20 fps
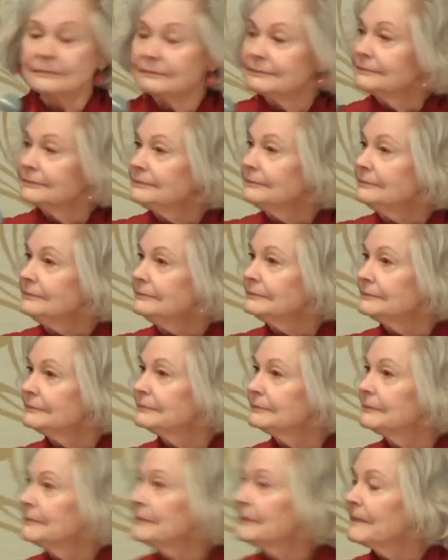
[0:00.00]

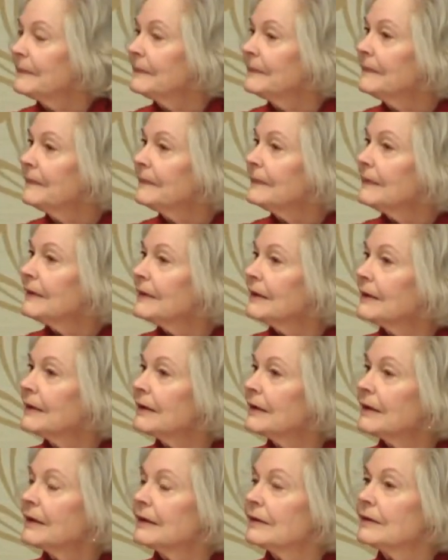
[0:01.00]

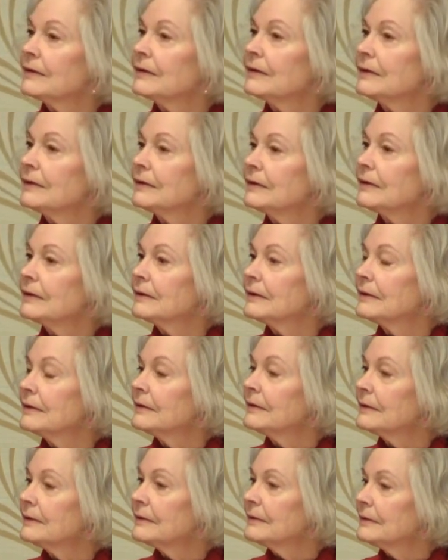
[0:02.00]

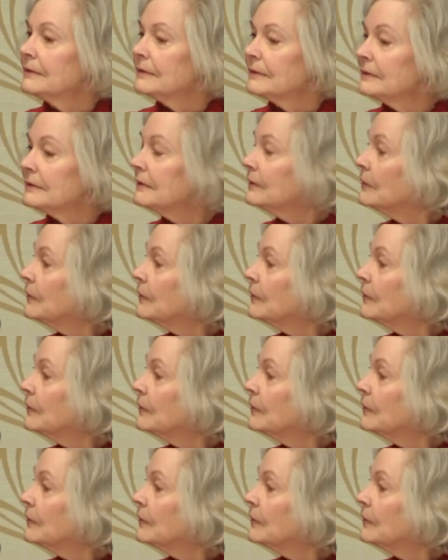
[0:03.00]
No one is speaking in this clip.